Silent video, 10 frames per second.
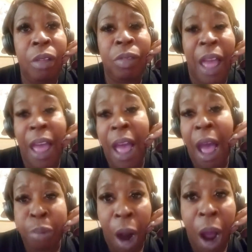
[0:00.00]
they
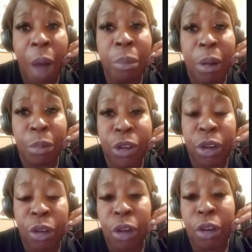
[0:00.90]
had problems,
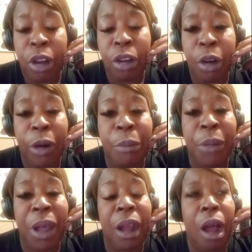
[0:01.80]
you know what I
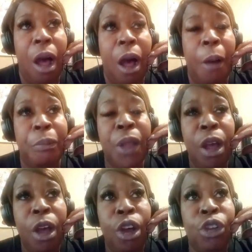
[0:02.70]
mean?
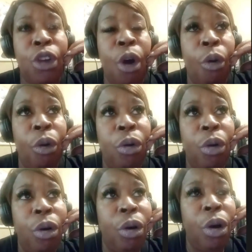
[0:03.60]
So
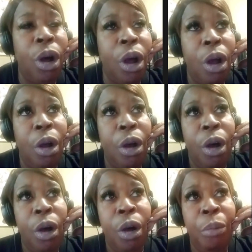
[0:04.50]

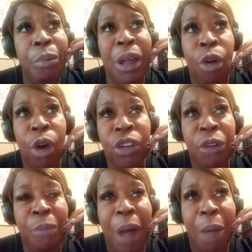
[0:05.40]
because
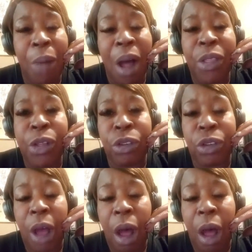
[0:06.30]
of my mother's